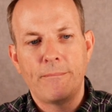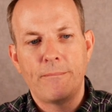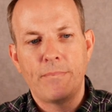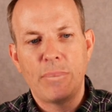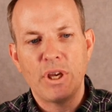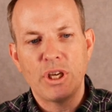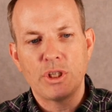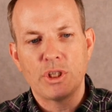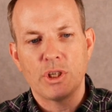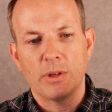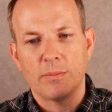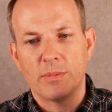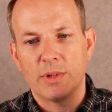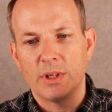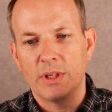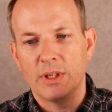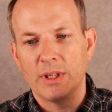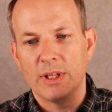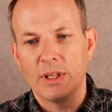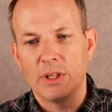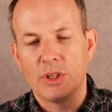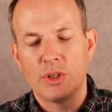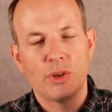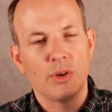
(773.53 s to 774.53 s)
bishop to
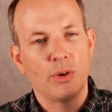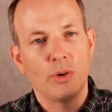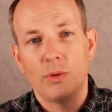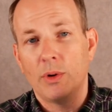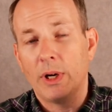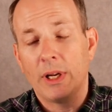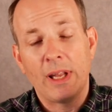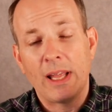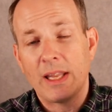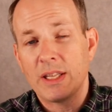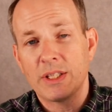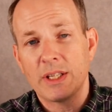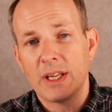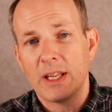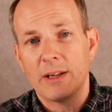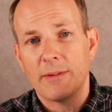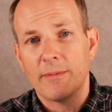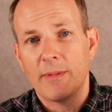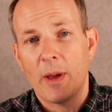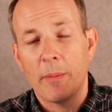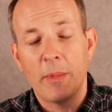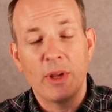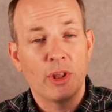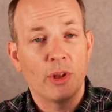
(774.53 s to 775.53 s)
d two, and that's it.
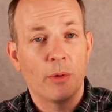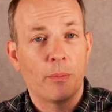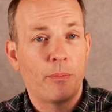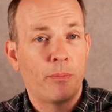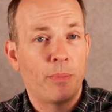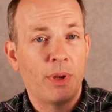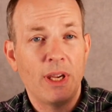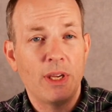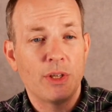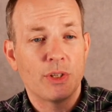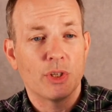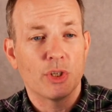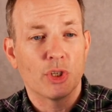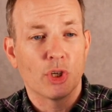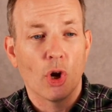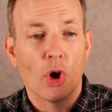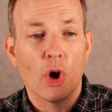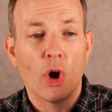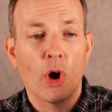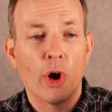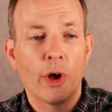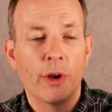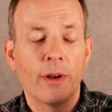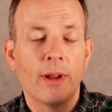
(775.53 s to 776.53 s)
I mean, the piece is
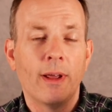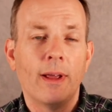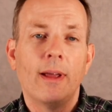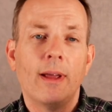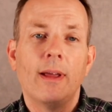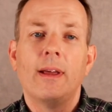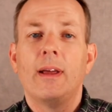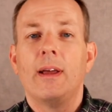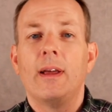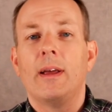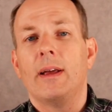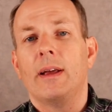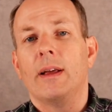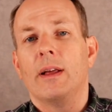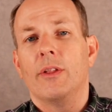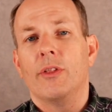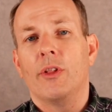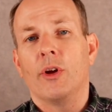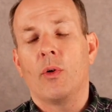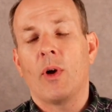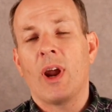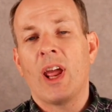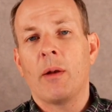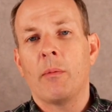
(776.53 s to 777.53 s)
gone. The
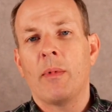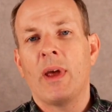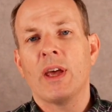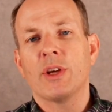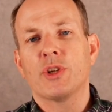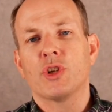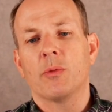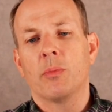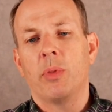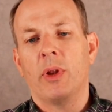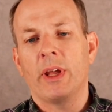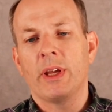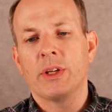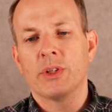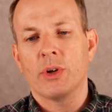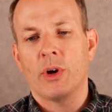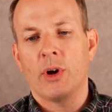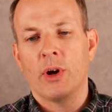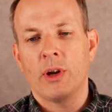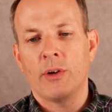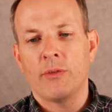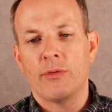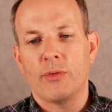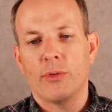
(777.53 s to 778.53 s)
Grandmaster plays
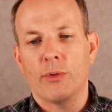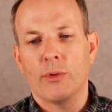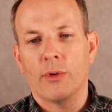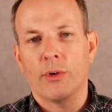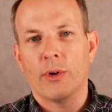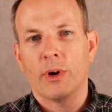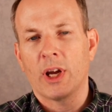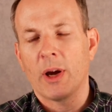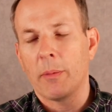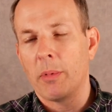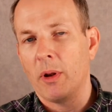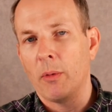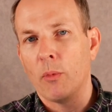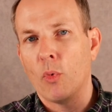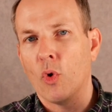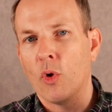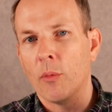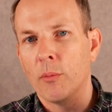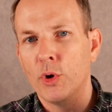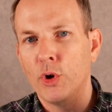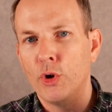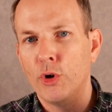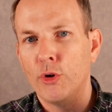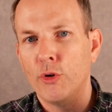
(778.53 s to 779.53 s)
on for a couple of more
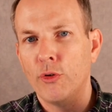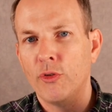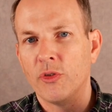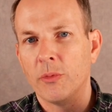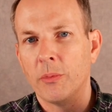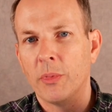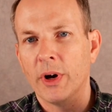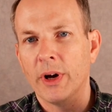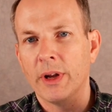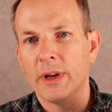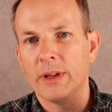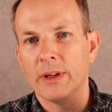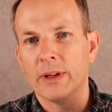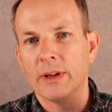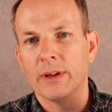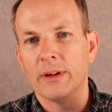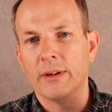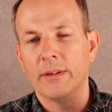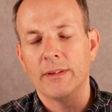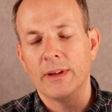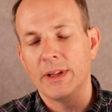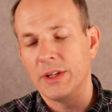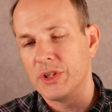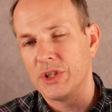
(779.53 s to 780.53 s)
moves, but uh,
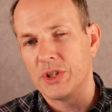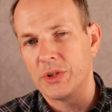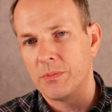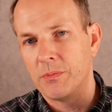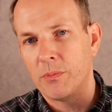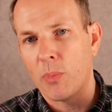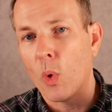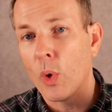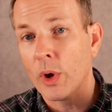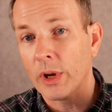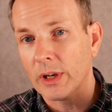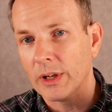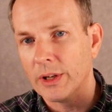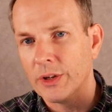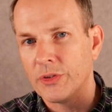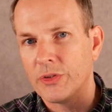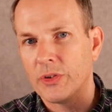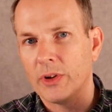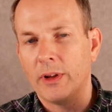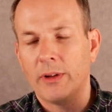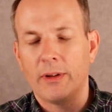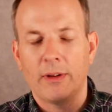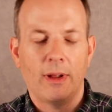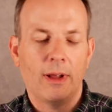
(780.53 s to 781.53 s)
it's pointless,
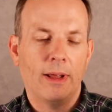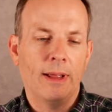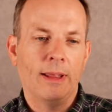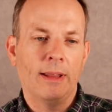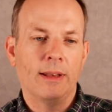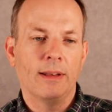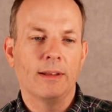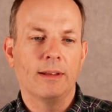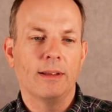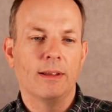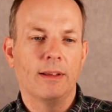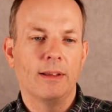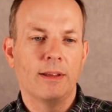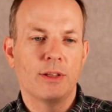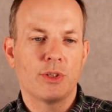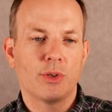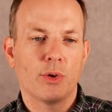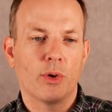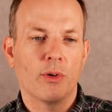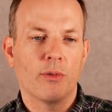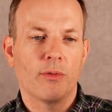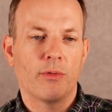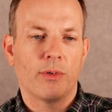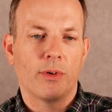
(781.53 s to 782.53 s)
and uh, it's
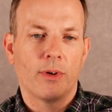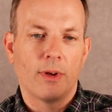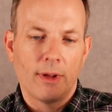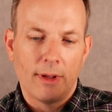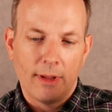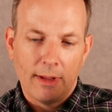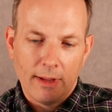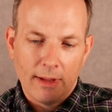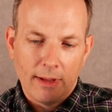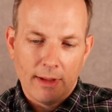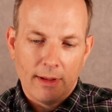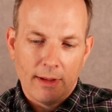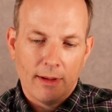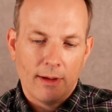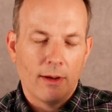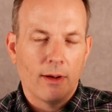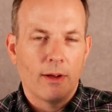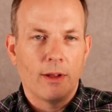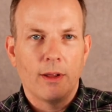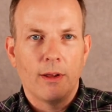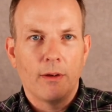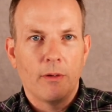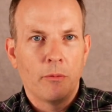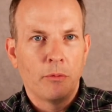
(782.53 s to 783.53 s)
sort of
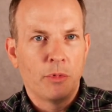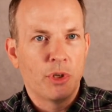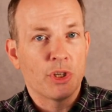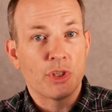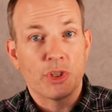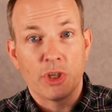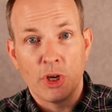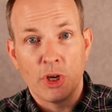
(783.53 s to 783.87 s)
just